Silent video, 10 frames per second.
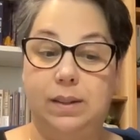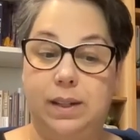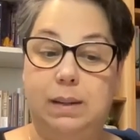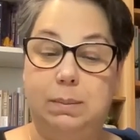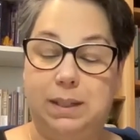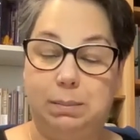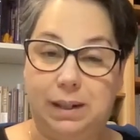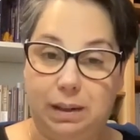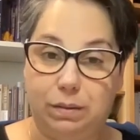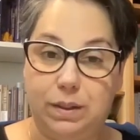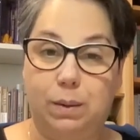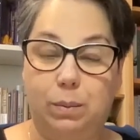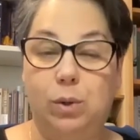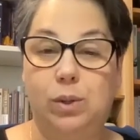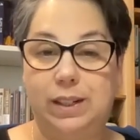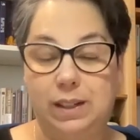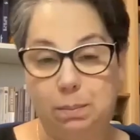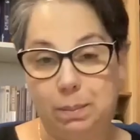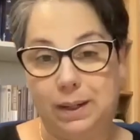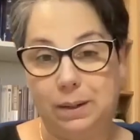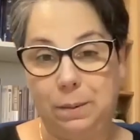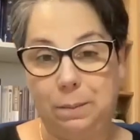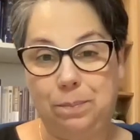the limiting beliefs that were holding them back.